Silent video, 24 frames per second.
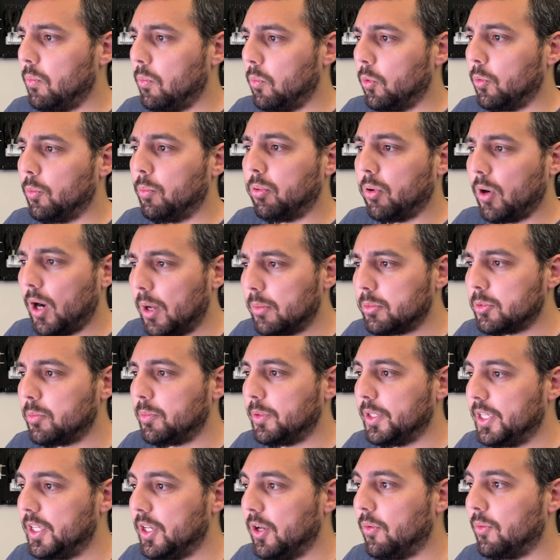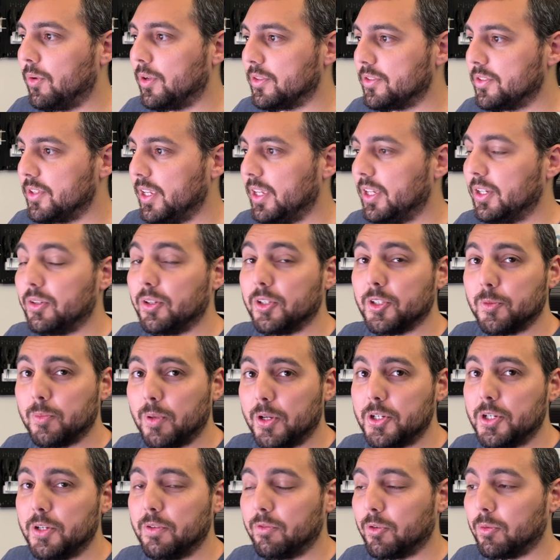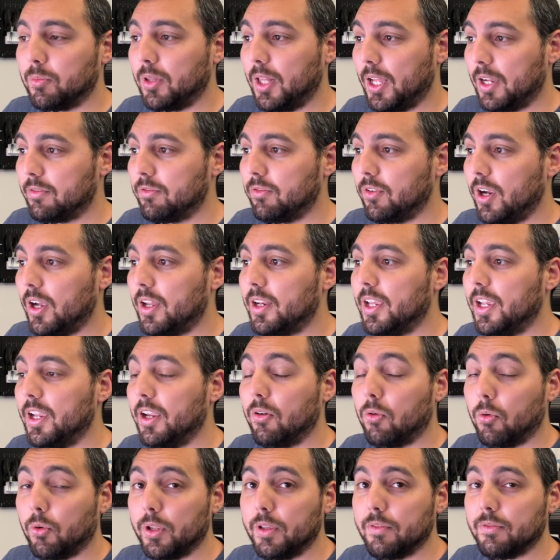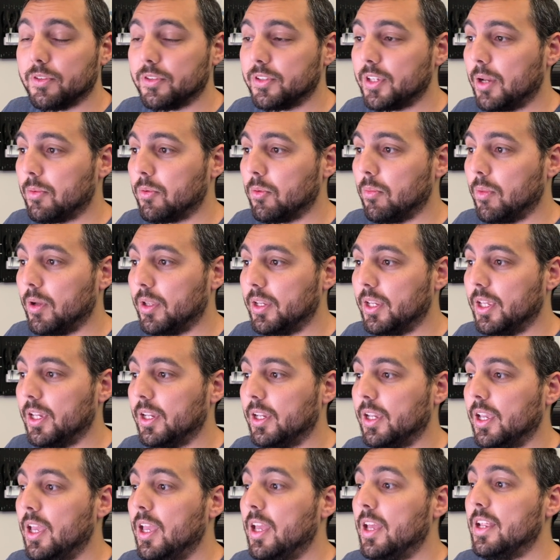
will probably go on sale, especially for Black Friday or even Cyber Monday.